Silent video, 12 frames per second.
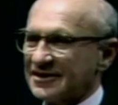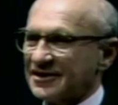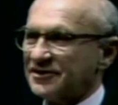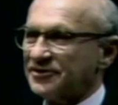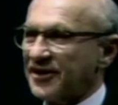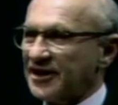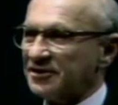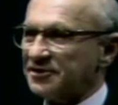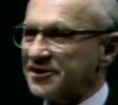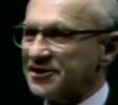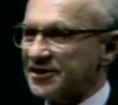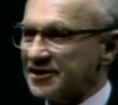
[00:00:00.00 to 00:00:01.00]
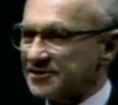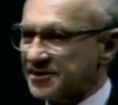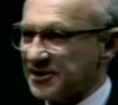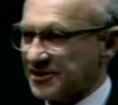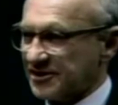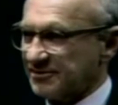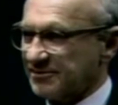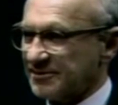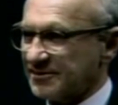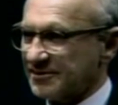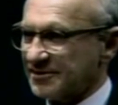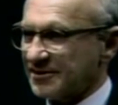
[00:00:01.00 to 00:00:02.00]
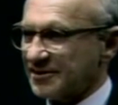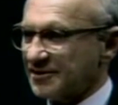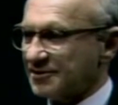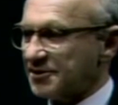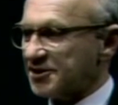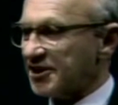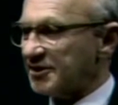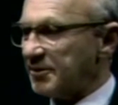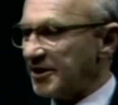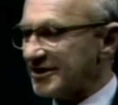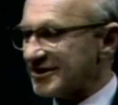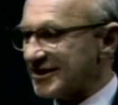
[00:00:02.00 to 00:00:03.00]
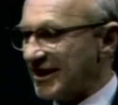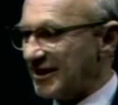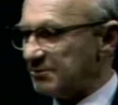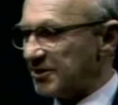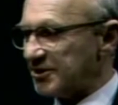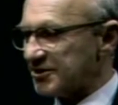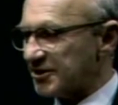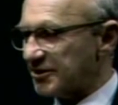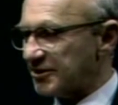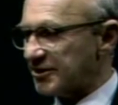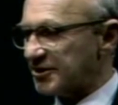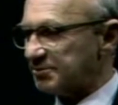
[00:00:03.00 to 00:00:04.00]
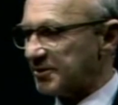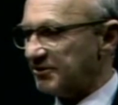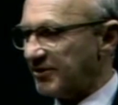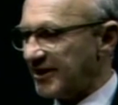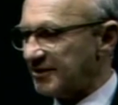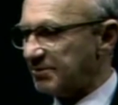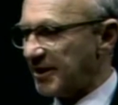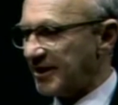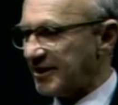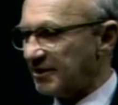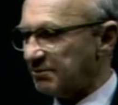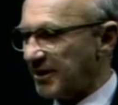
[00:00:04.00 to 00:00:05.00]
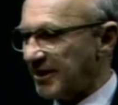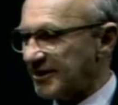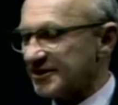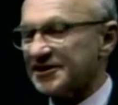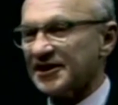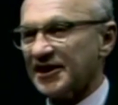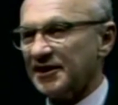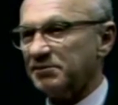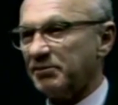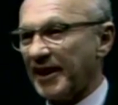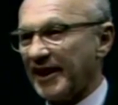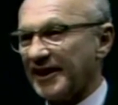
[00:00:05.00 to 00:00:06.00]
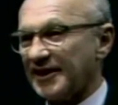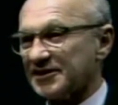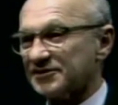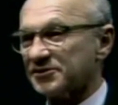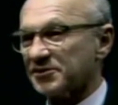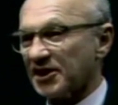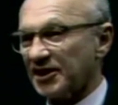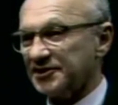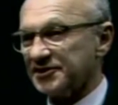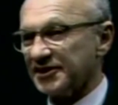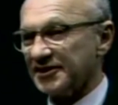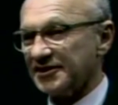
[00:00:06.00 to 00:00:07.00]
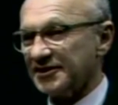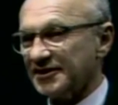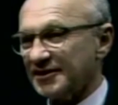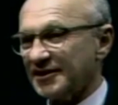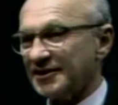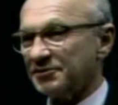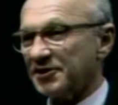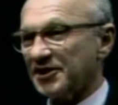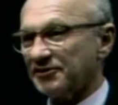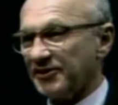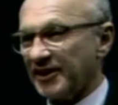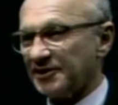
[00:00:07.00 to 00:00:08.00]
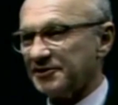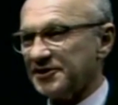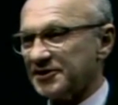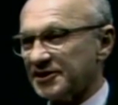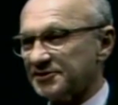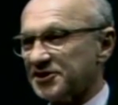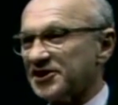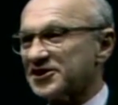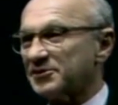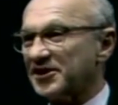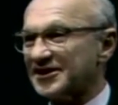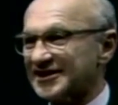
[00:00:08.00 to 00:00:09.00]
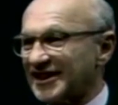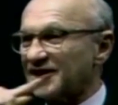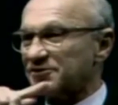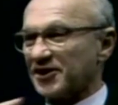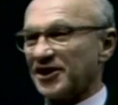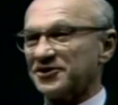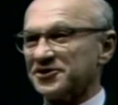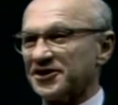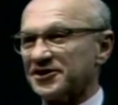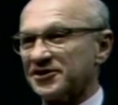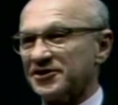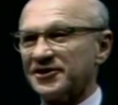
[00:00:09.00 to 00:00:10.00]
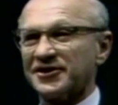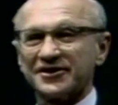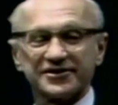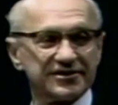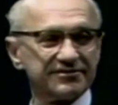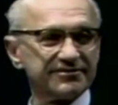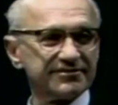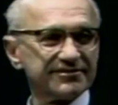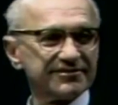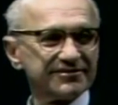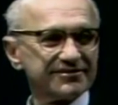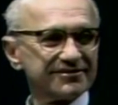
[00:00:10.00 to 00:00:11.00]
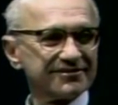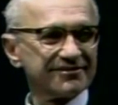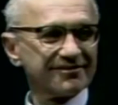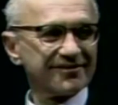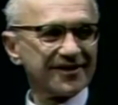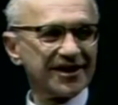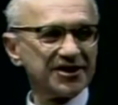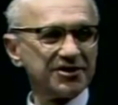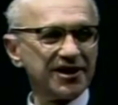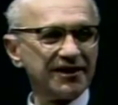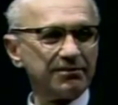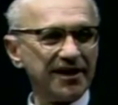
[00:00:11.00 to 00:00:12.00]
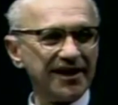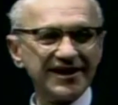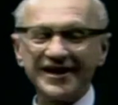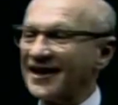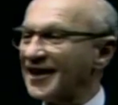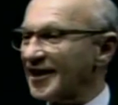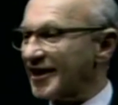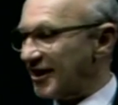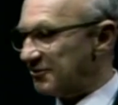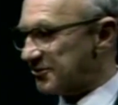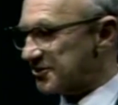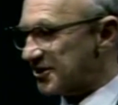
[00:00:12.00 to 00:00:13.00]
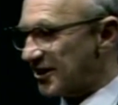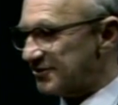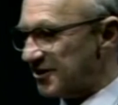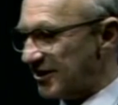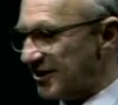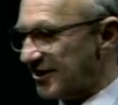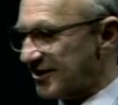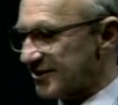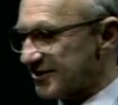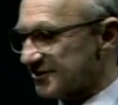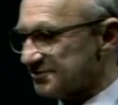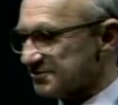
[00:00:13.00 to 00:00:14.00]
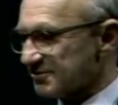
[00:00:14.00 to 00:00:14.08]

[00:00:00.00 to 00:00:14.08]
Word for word: the Federal Reserve System, which had been established in order to prevent banking panics and keep banks from closing, when the Federal Reserve System itself closed its doors, and you had a banking holiday for seven days,